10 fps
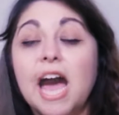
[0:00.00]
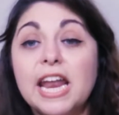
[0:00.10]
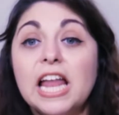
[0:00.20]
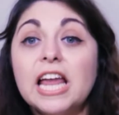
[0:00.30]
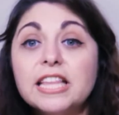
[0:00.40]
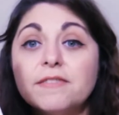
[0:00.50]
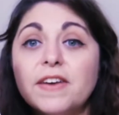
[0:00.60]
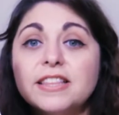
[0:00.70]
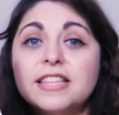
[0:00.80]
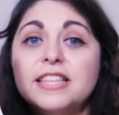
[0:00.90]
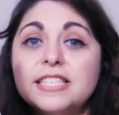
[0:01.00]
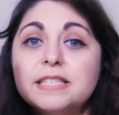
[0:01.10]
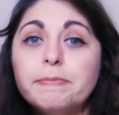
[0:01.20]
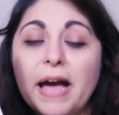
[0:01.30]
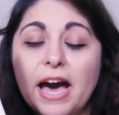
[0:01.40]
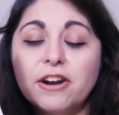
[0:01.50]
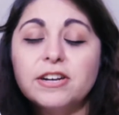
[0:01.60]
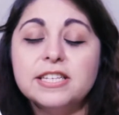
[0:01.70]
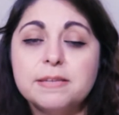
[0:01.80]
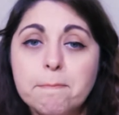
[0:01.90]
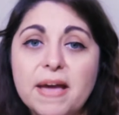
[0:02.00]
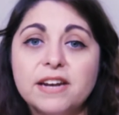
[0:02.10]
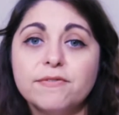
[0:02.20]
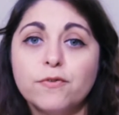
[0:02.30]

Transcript: and I like the fact that this pattern is meant